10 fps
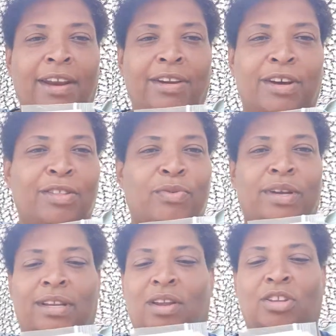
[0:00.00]
another
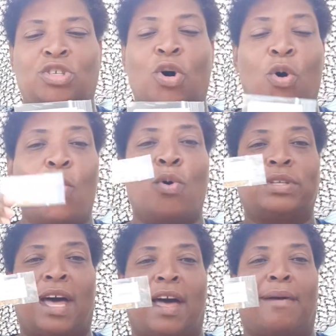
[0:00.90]
one this whole
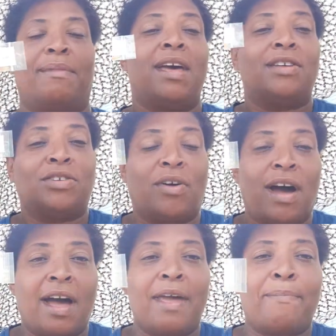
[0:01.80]
time. So
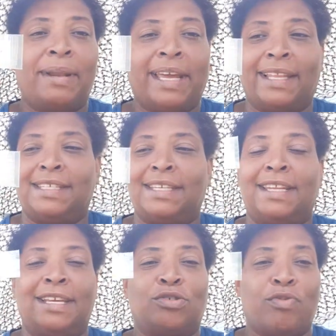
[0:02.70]
I am planting
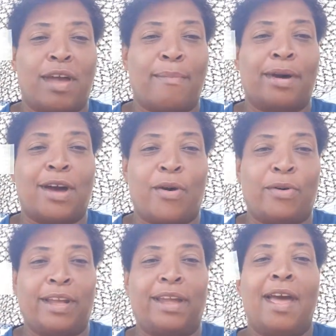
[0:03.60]
these red
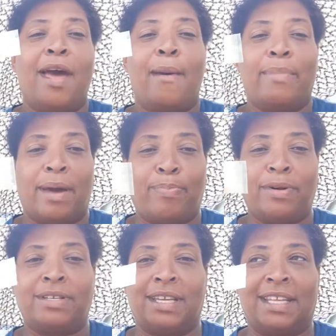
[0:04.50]
Marconi
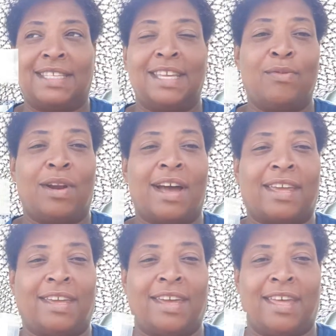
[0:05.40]
peppers and see what I
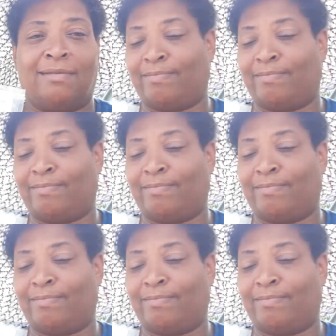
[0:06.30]
can get.